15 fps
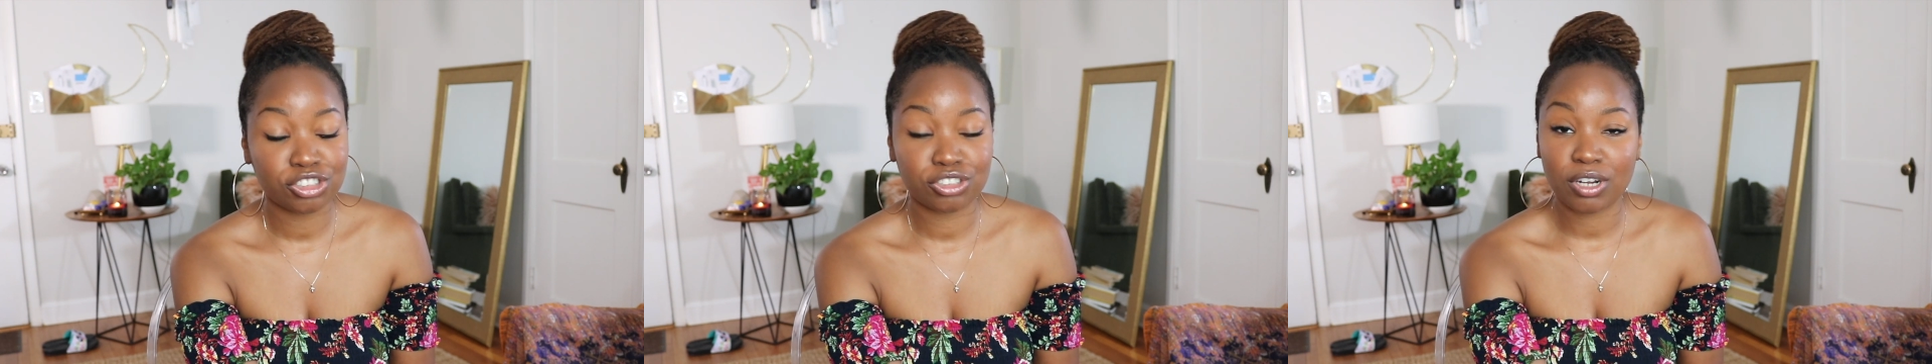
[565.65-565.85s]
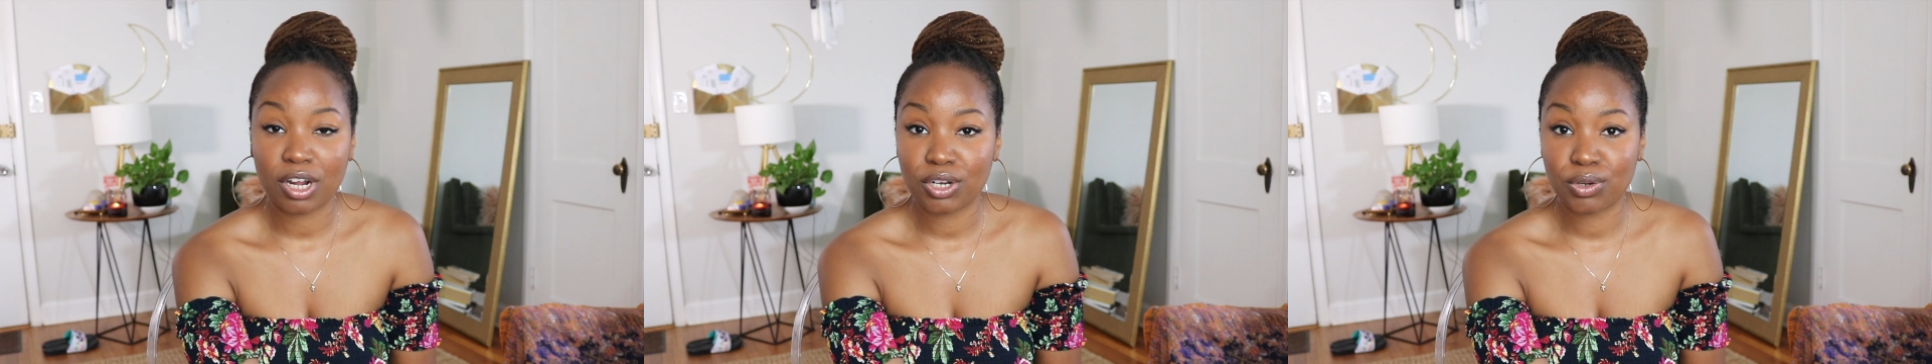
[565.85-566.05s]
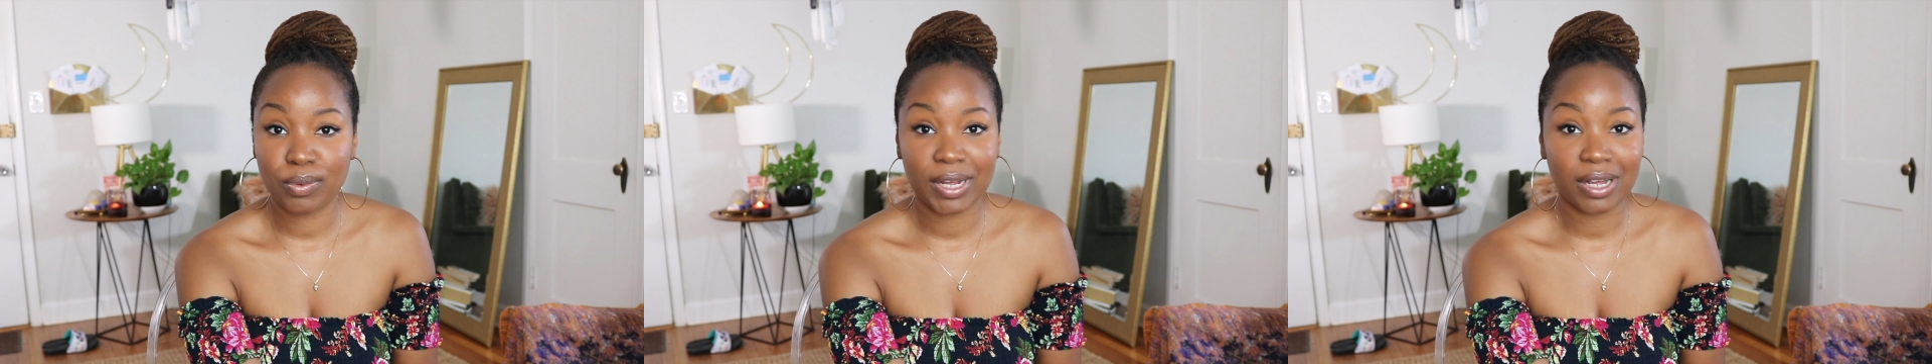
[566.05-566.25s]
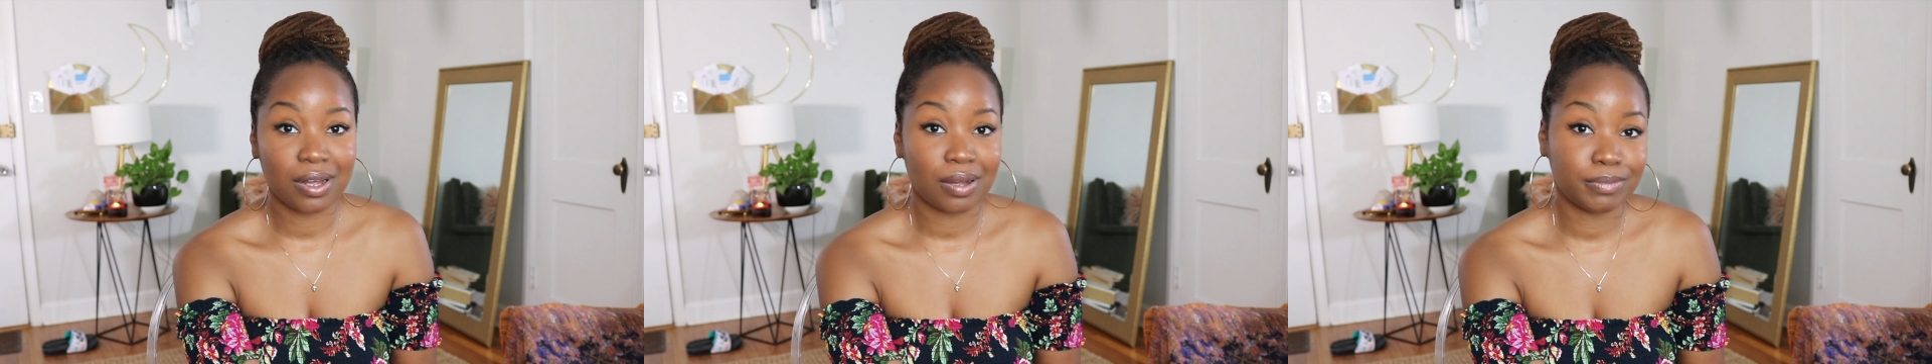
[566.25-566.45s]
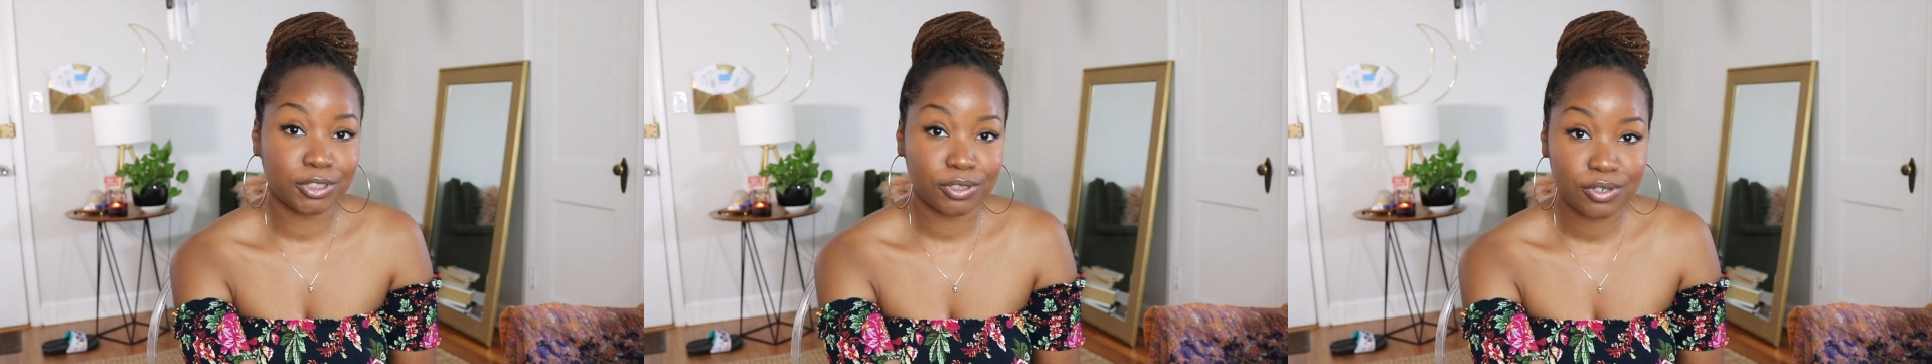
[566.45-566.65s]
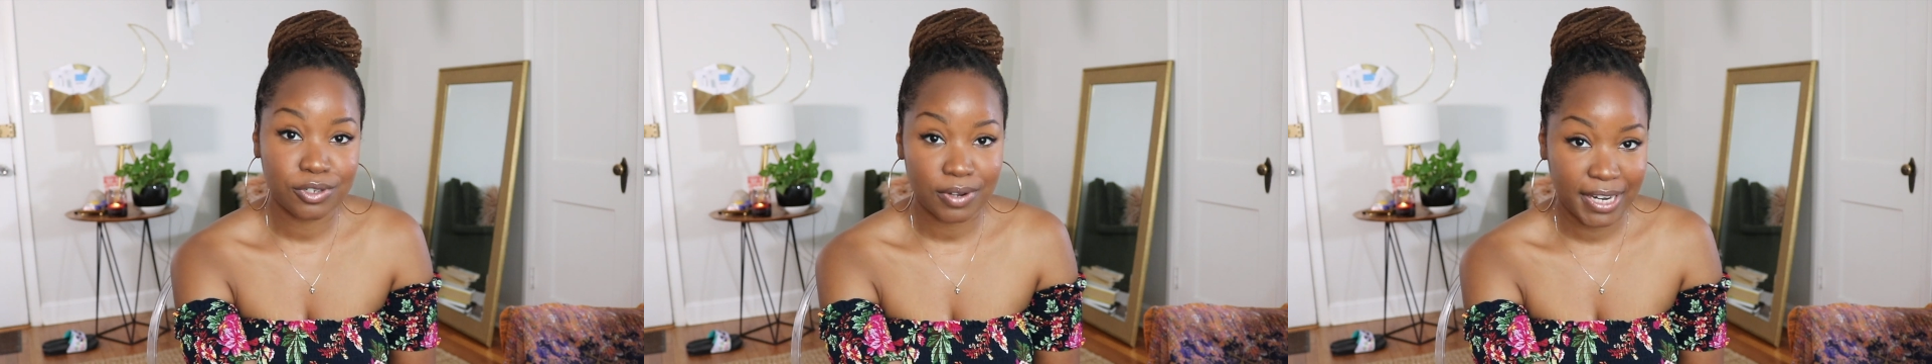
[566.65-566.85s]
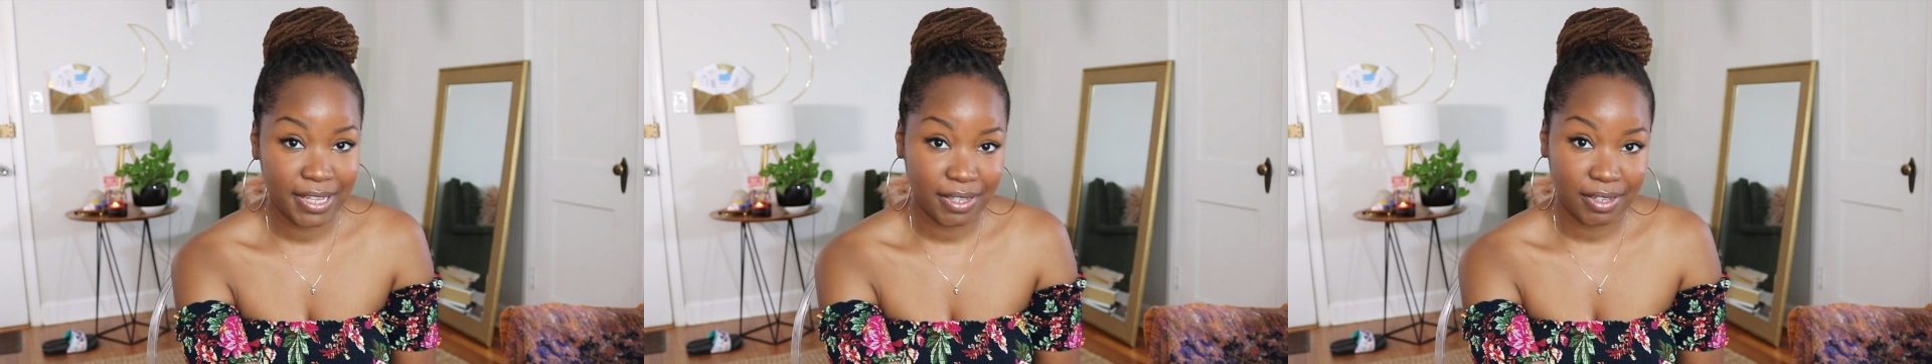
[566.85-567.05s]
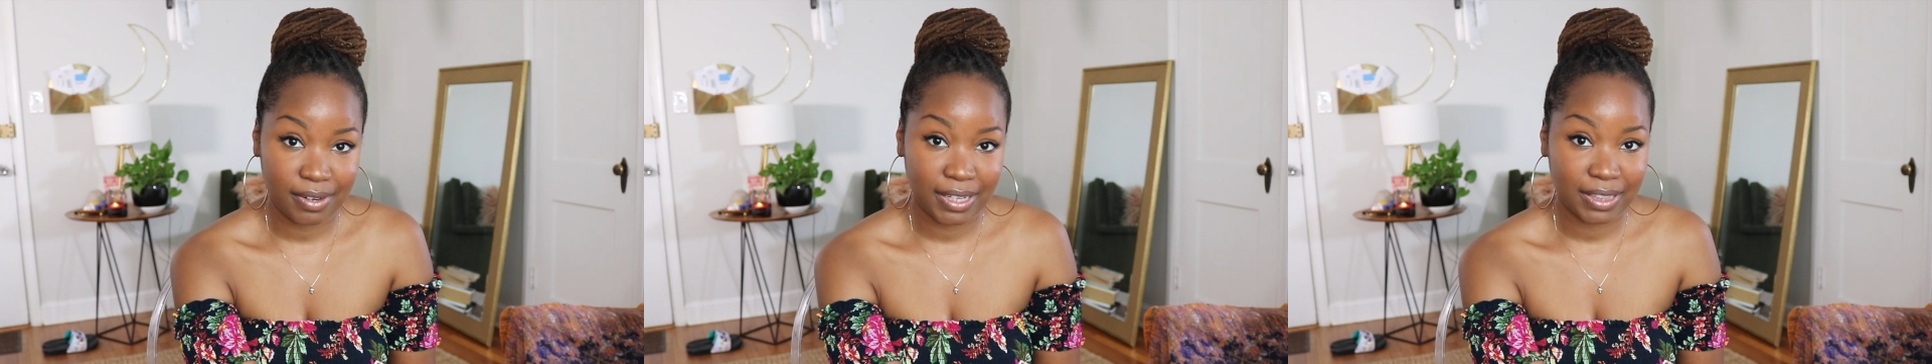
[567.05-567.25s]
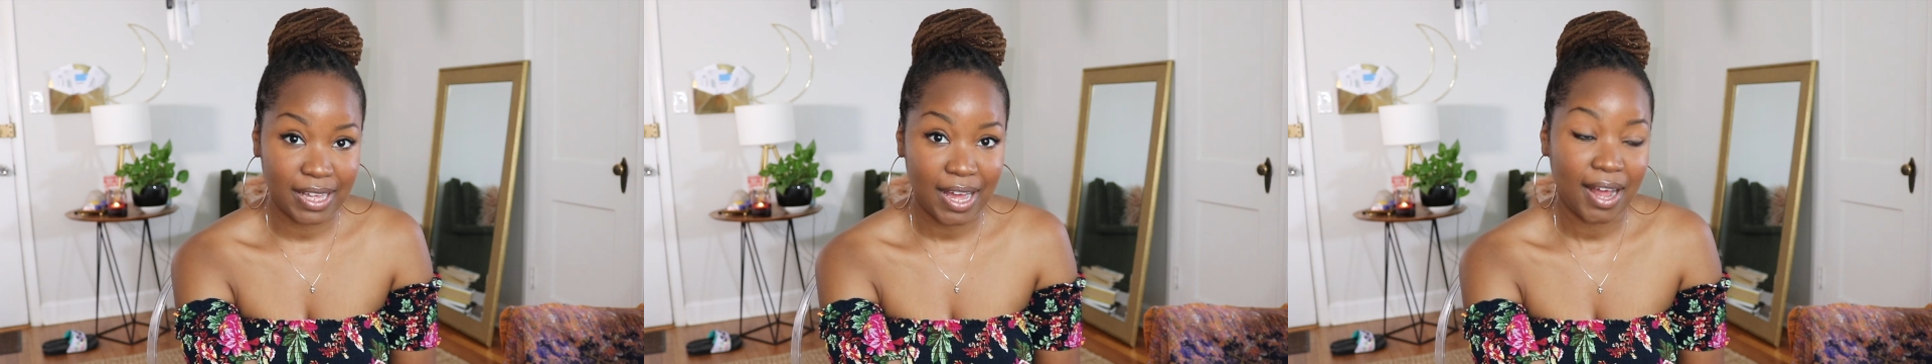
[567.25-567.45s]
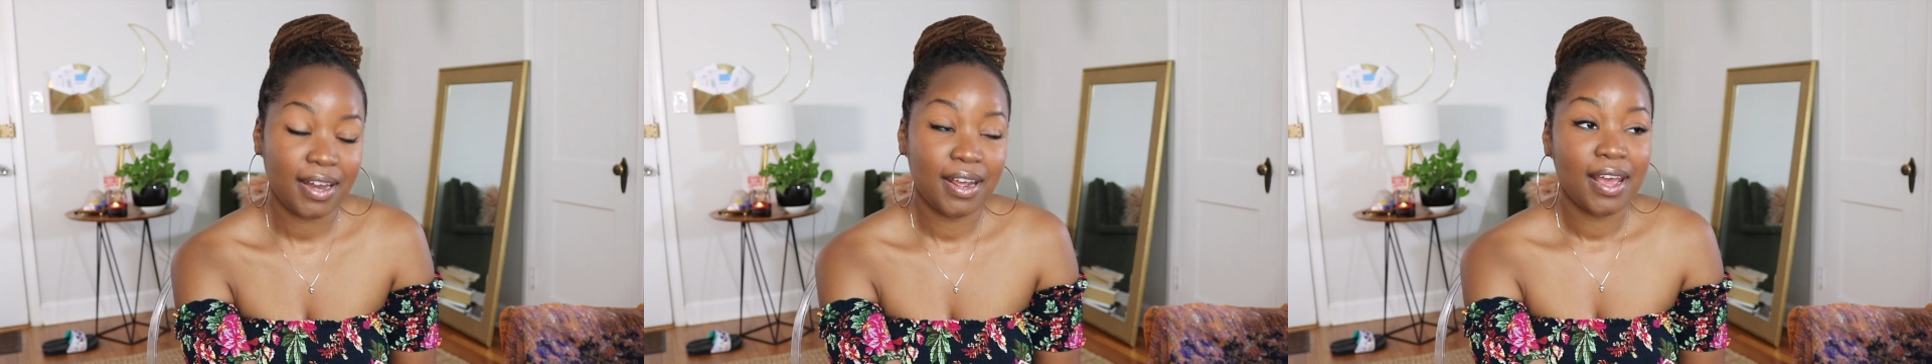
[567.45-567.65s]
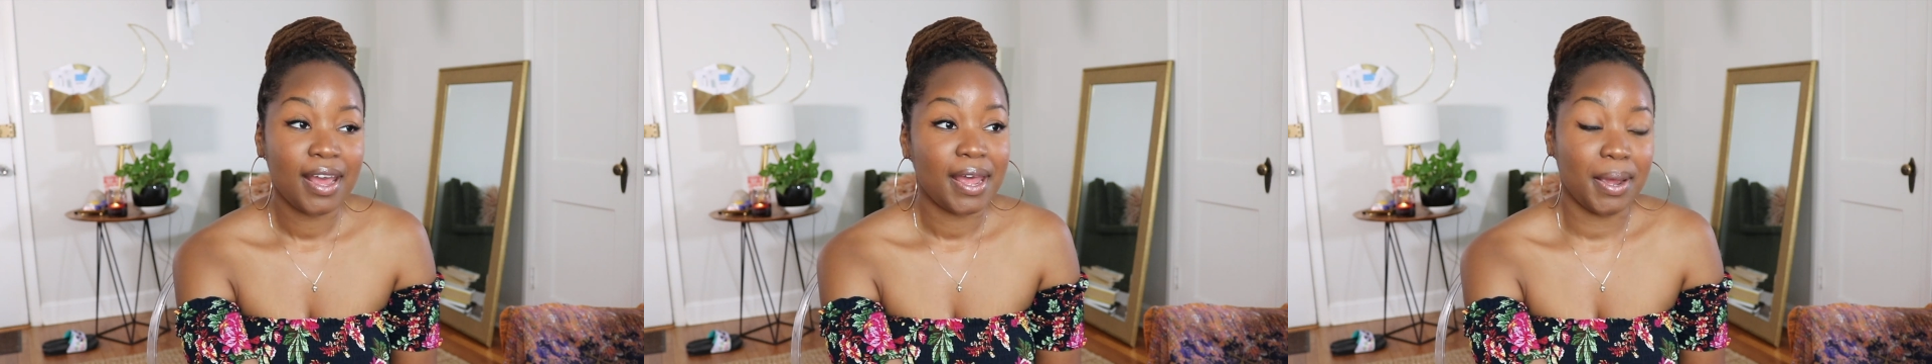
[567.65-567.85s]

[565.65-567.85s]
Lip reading: you're not doing updos or anything like that,